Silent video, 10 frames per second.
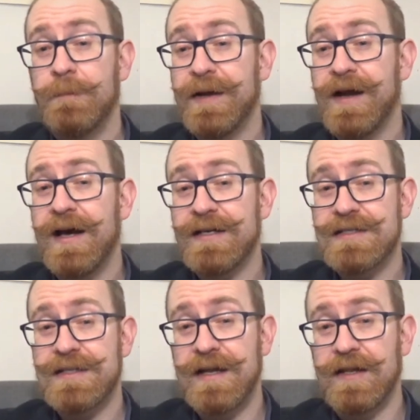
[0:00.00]
better
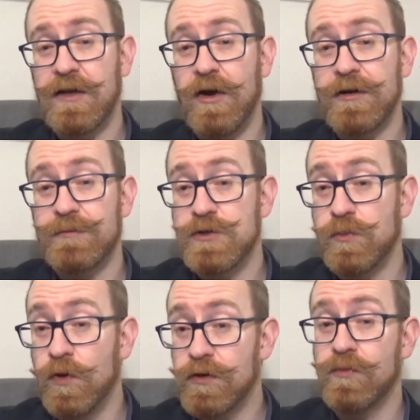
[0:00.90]
understanding the items you
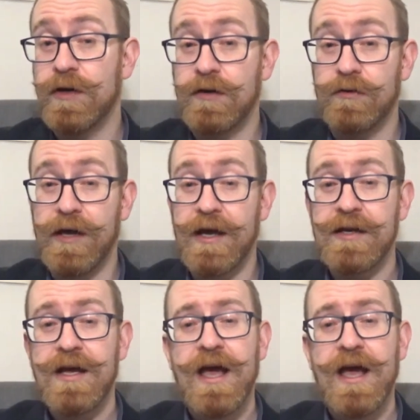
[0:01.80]
want to recreate